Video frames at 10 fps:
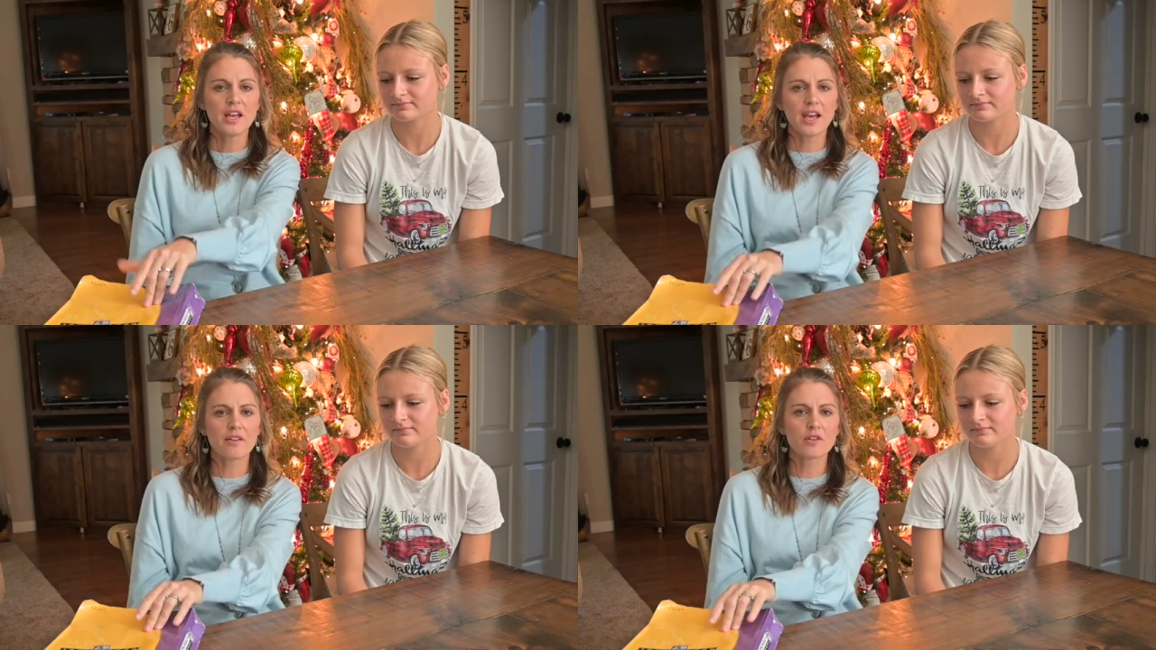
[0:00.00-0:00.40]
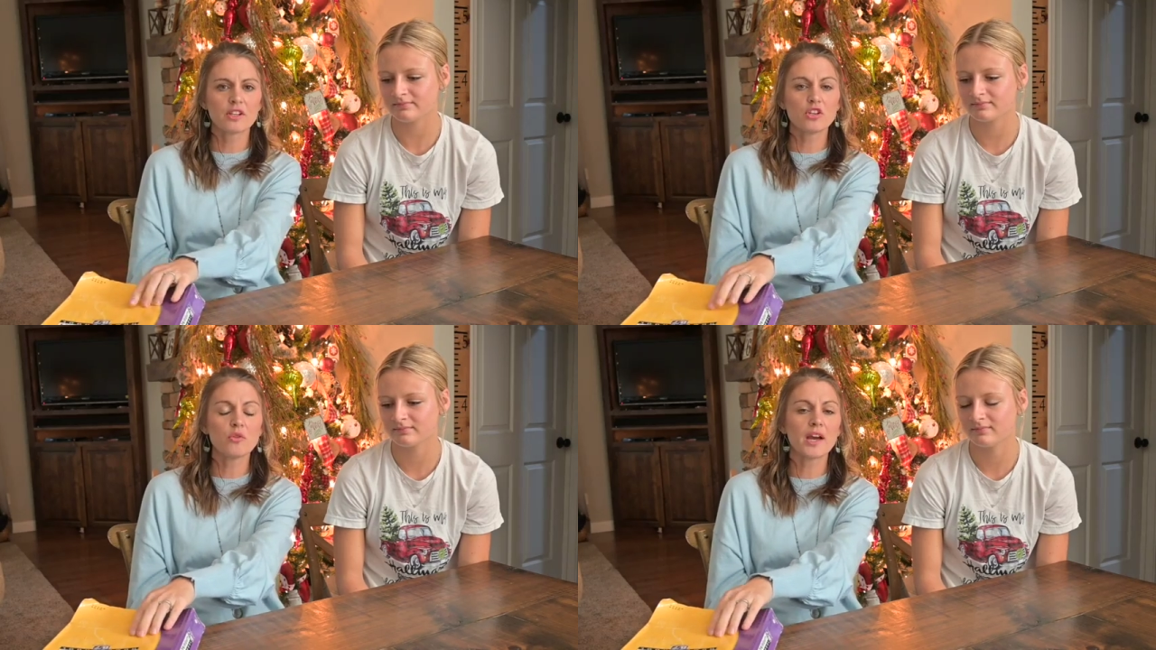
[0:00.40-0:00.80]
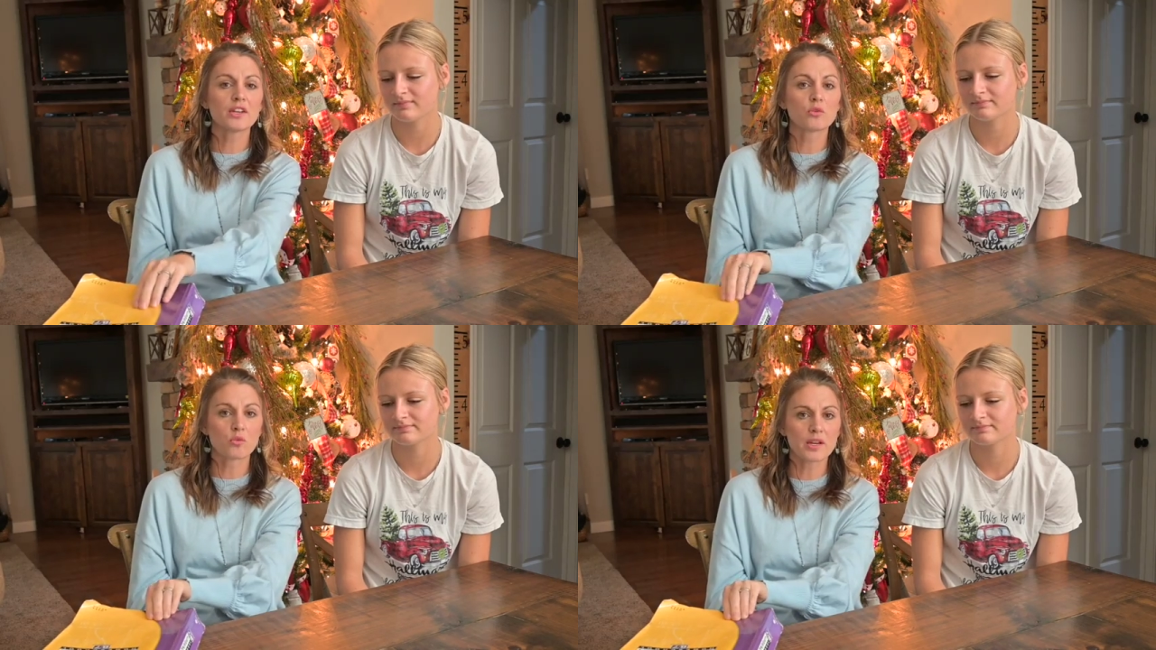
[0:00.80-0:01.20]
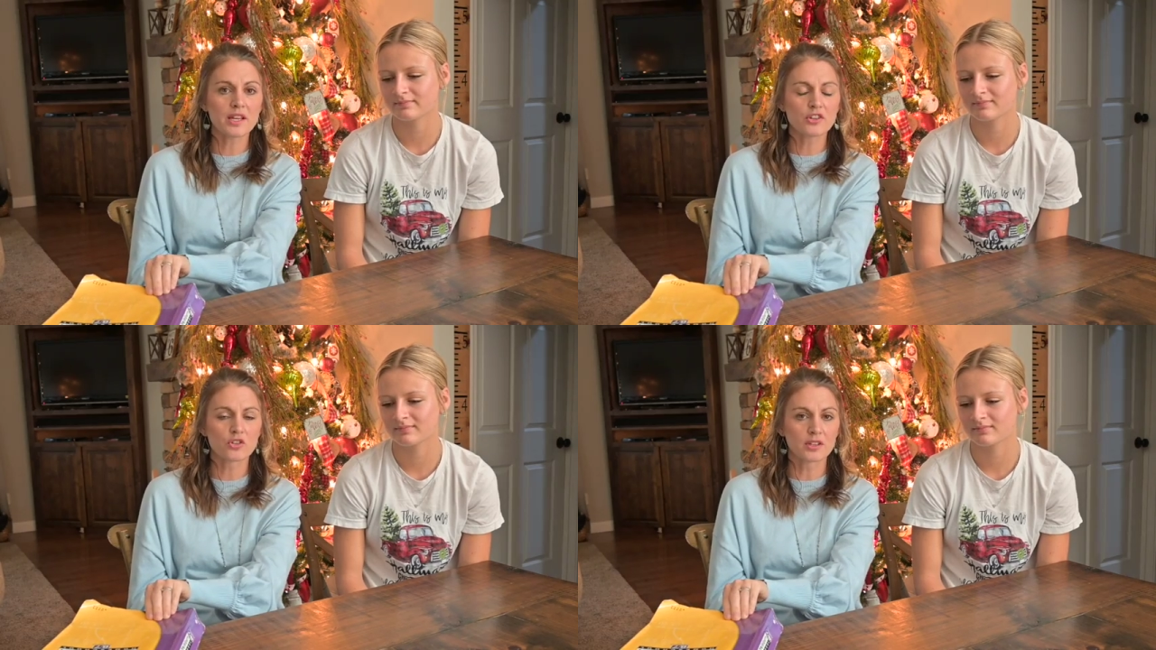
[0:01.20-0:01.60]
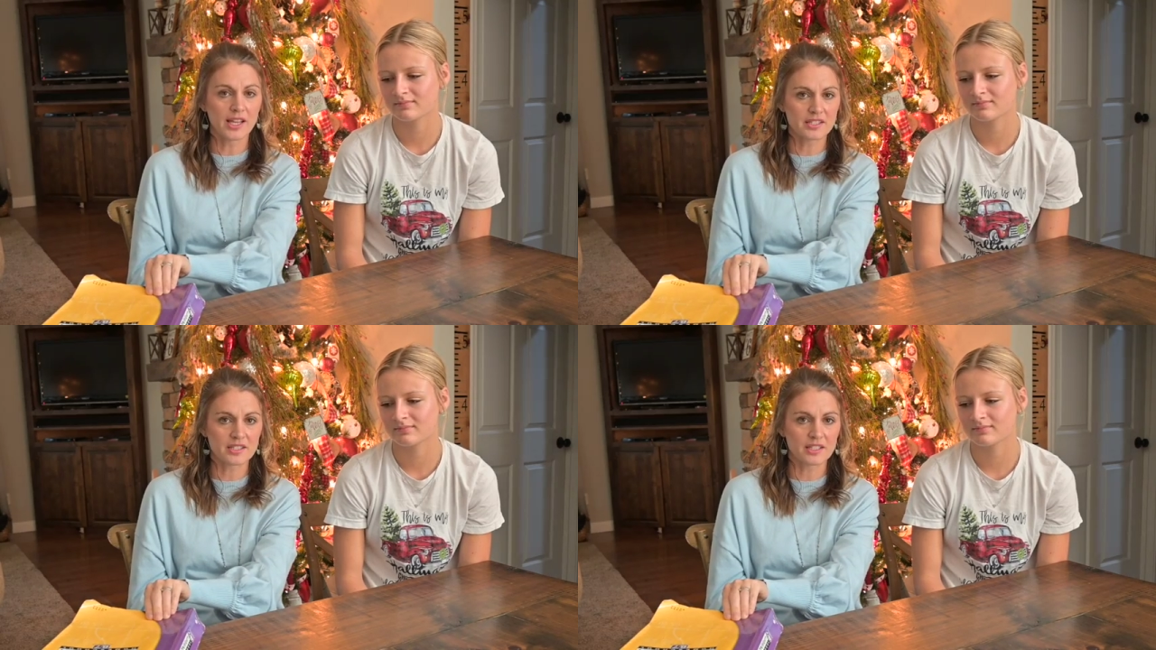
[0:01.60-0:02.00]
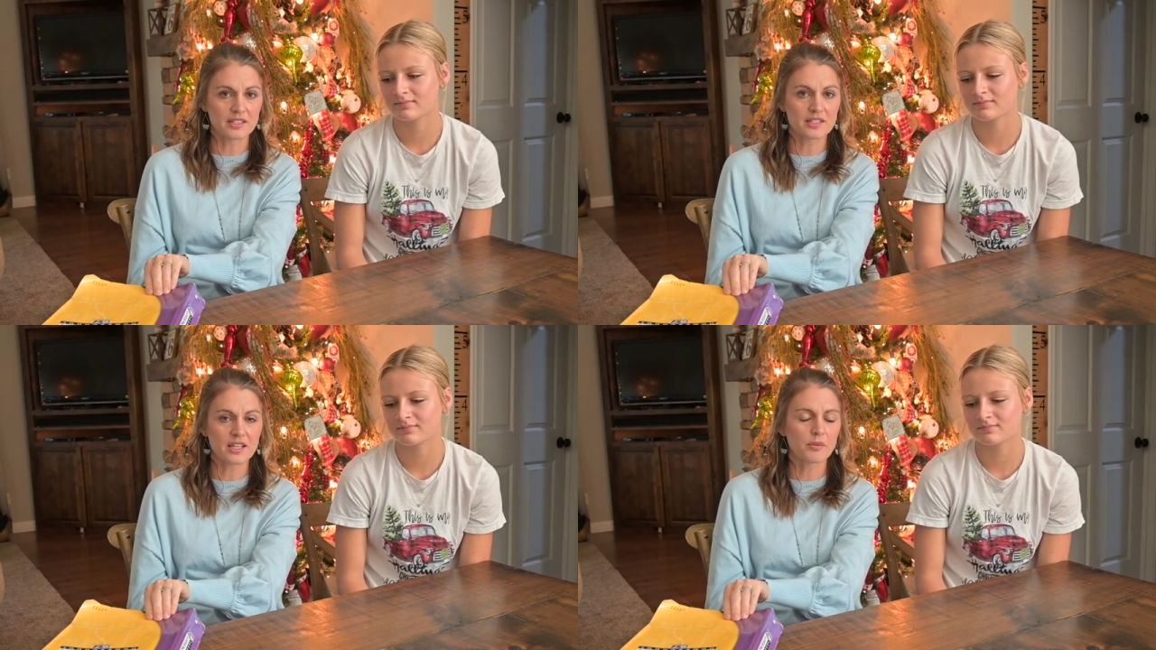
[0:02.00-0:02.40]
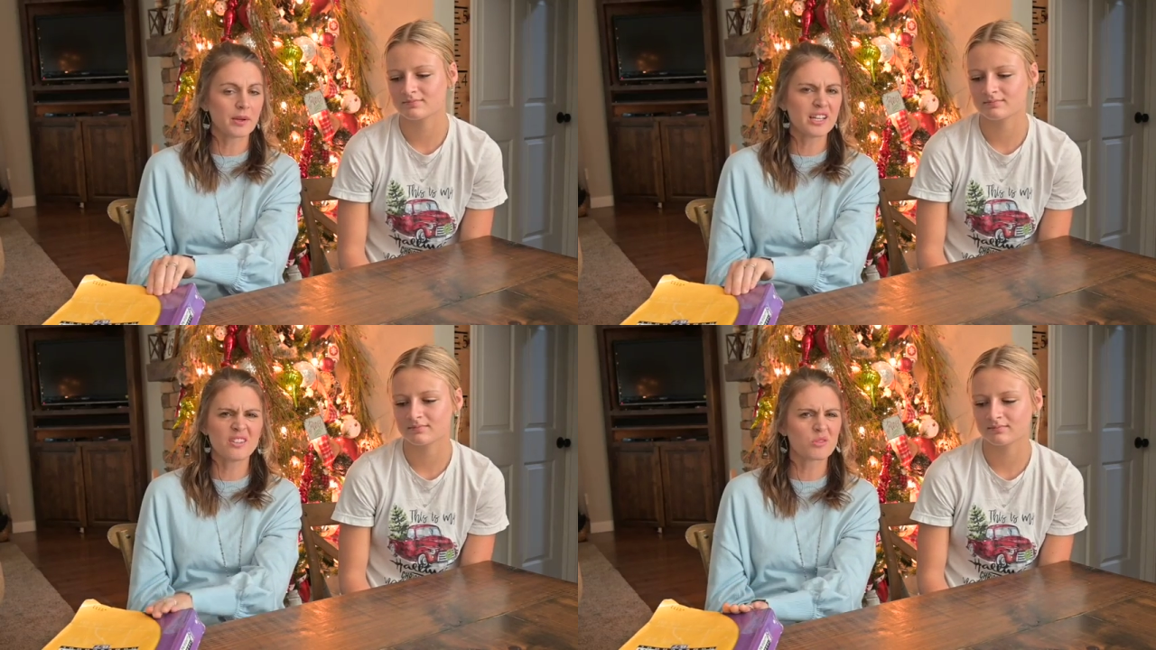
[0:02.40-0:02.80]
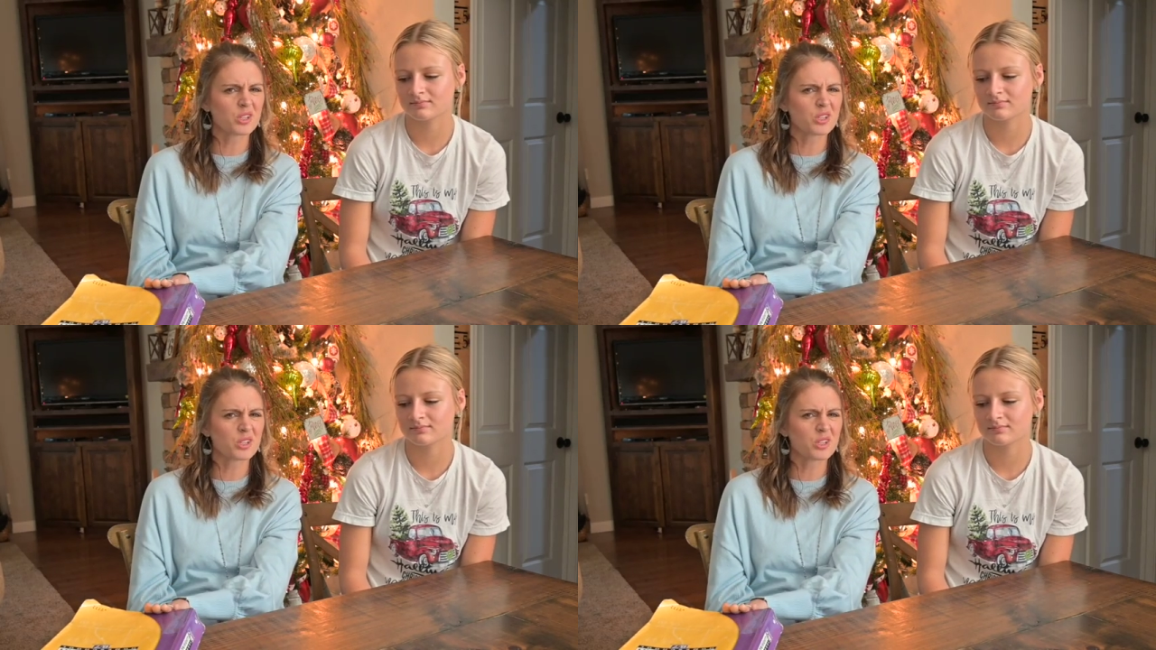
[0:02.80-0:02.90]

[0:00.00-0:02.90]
Speaker 1: every you had to read your lessons and we didn't